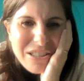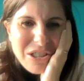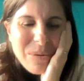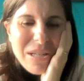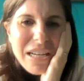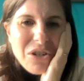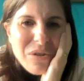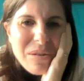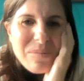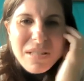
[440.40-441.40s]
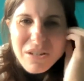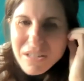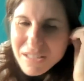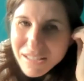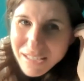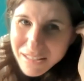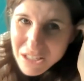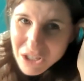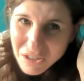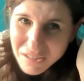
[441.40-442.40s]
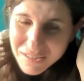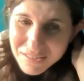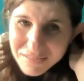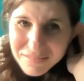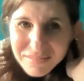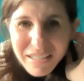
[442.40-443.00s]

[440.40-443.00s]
Do we take dreams seriously in this circle?